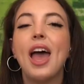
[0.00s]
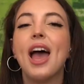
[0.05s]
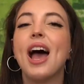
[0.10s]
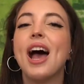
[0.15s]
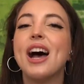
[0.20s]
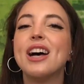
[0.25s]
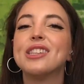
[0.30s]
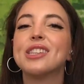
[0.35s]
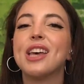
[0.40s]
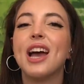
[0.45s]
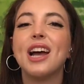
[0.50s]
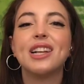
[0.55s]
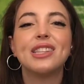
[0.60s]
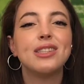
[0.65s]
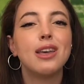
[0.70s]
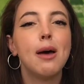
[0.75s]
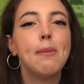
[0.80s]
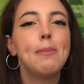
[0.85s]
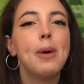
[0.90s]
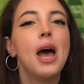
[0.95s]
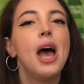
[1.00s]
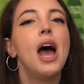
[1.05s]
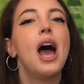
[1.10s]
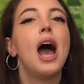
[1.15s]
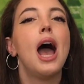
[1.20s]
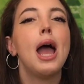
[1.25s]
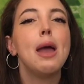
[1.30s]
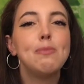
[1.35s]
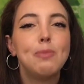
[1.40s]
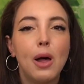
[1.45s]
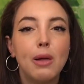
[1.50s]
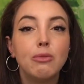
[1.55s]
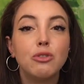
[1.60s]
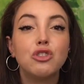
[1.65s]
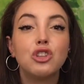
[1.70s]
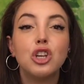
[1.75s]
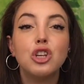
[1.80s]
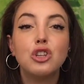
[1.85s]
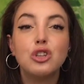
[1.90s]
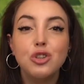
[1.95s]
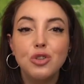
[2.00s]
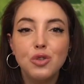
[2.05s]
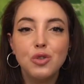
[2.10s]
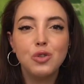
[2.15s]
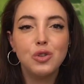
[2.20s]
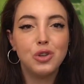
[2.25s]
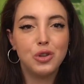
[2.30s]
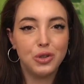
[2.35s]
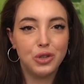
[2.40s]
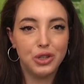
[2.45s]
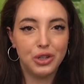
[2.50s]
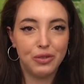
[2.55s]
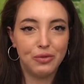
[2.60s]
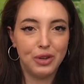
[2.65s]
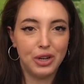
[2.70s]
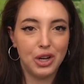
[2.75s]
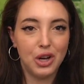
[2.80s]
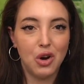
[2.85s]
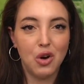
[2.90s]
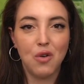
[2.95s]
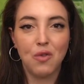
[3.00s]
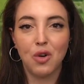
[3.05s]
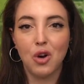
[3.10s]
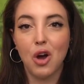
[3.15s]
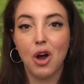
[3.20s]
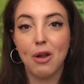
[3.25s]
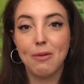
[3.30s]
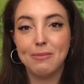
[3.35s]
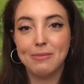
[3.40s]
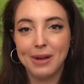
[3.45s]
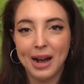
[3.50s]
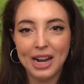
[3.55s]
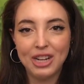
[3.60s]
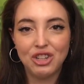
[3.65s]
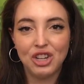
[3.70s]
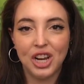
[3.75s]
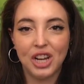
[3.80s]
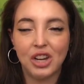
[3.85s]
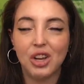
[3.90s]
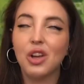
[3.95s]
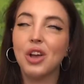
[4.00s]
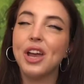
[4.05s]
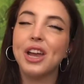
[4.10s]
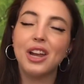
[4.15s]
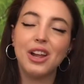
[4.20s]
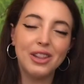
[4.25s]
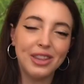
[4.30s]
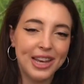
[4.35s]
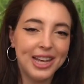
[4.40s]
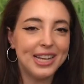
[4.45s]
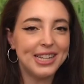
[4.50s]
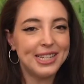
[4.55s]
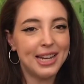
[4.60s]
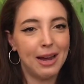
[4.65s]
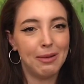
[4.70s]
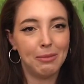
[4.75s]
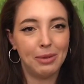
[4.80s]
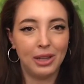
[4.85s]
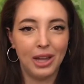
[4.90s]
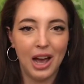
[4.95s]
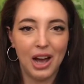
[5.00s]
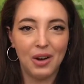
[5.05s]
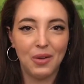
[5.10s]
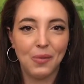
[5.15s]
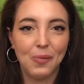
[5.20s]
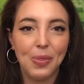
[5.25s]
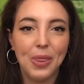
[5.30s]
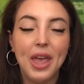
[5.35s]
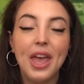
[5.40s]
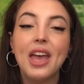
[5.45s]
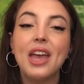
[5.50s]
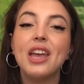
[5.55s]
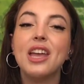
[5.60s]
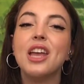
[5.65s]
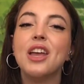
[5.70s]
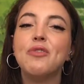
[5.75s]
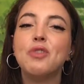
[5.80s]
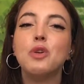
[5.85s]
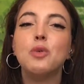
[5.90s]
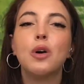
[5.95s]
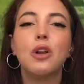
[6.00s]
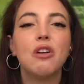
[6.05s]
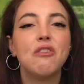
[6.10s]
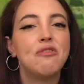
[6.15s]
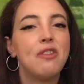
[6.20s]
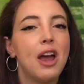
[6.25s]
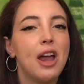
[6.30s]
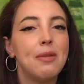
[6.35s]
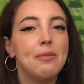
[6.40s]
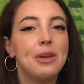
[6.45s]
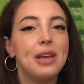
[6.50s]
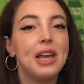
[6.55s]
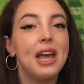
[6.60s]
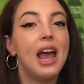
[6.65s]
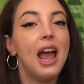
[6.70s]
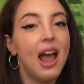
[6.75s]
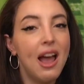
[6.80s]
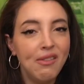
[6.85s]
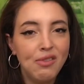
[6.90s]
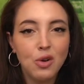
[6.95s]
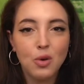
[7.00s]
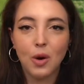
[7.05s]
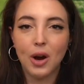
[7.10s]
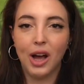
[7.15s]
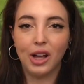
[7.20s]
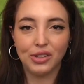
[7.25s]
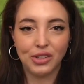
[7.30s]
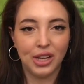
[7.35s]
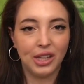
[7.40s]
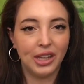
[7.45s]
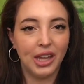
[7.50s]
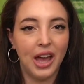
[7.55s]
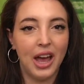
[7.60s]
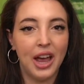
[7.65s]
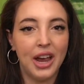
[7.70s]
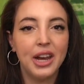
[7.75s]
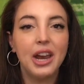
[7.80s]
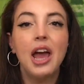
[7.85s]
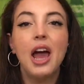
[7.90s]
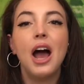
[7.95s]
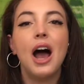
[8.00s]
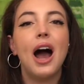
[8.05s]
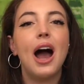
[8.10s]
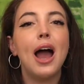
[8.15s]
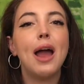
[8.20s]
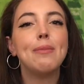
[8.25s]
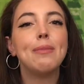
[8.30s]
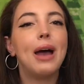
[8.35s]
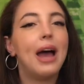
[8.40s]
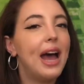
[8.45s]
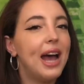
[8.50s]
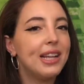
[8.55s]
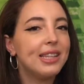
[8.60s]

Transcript: As a heads up, I published a new YouTube video over on my channel and I'll link it down below. If you want to find me everywhere else online, I'm at